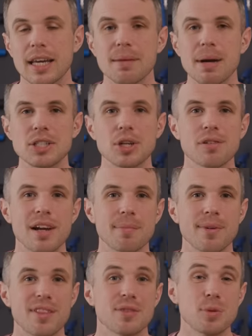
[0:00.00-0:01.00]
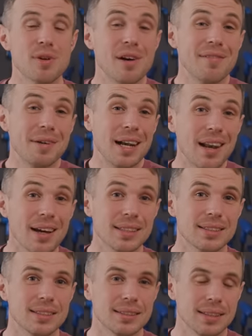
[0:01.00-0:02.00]
can imagine Crank Brothers were quite
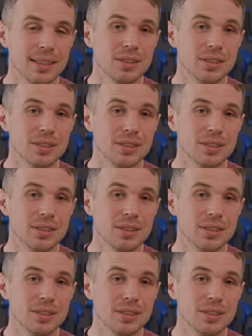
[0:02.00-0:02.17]
reluctant